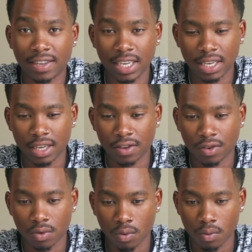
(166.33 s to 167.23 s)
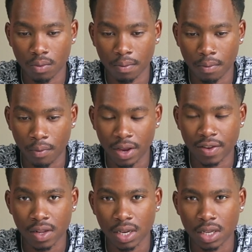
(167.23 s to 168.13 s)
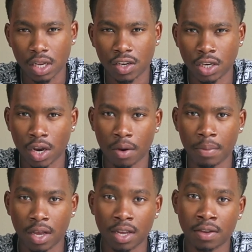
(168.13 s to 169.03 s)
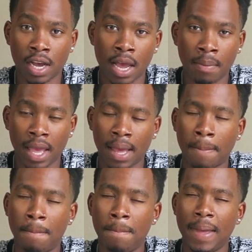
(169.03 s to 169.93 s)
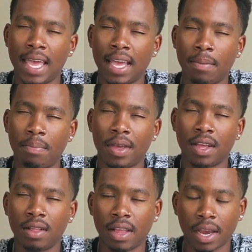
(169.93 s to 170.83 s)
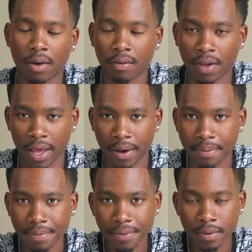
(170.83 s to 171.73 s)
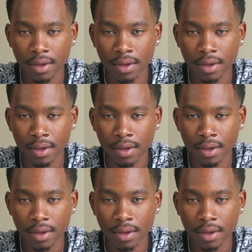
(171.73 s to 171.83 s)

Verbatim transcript: And I seen this recently this year because I'm a big, big Laker fan.